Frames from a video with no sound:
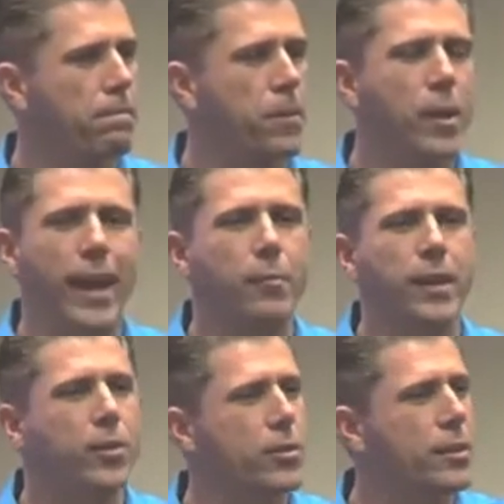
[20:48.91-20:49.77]
You gotta
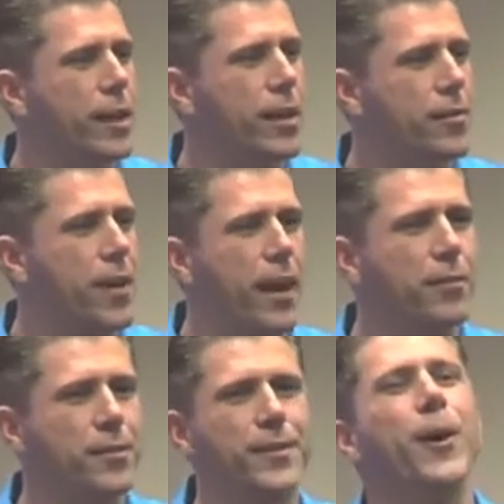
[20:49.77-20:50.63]
be the Houdini of
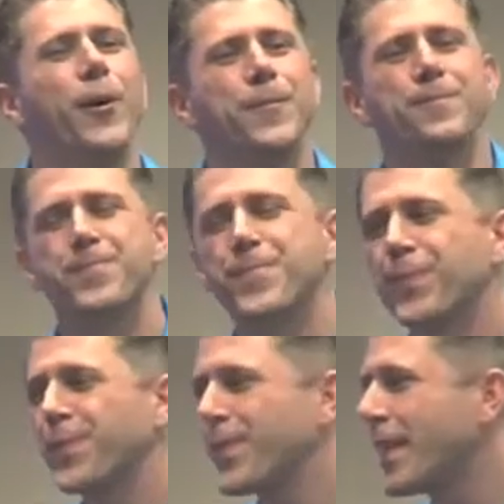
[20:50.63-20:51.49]
health. No.
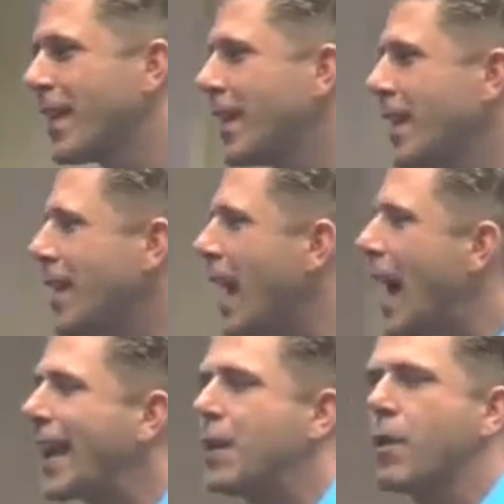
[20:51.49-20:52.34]

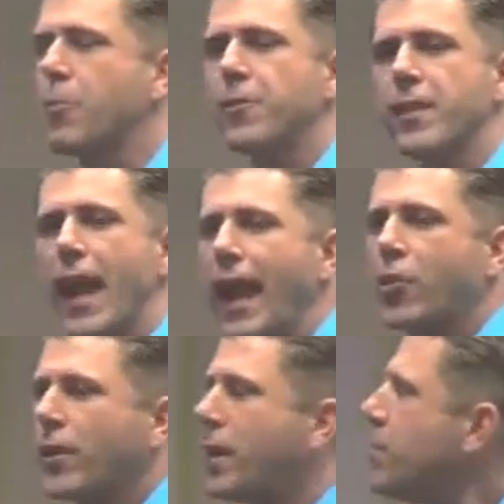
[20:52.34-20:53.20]
I came up with an
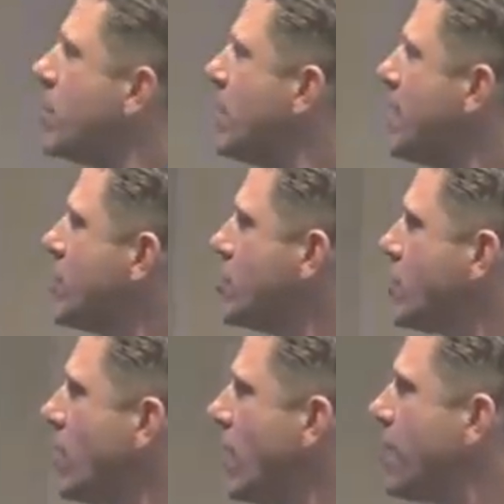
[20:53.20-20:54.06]
acronym. You need to
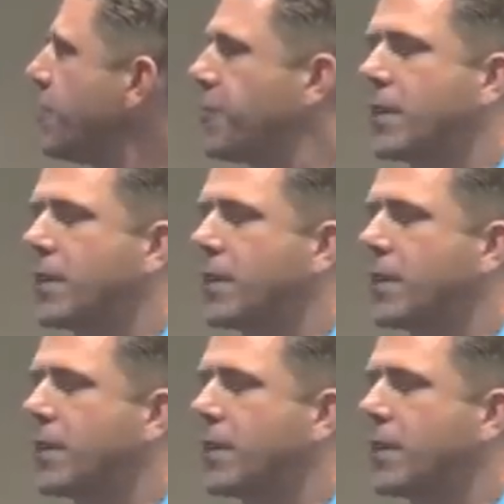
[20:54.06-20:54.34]
live